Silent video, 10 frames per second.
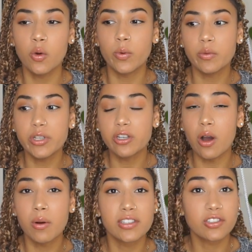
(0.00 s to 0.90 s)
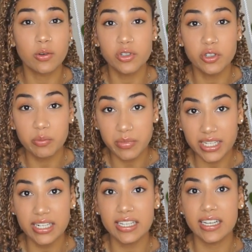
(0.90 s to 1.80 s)
when we go on social
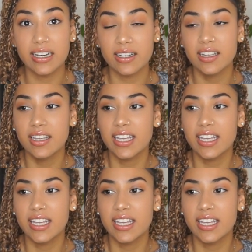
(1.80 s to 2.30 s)
media,